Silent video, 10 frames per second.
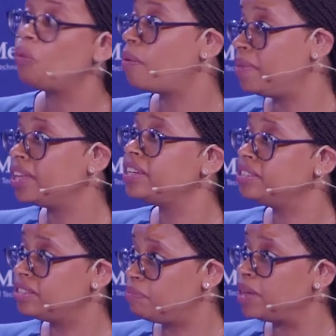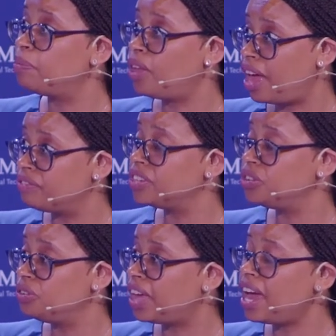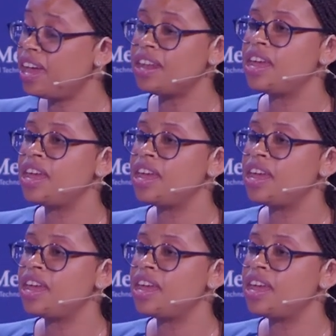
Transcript: Well, millions of people have to do that.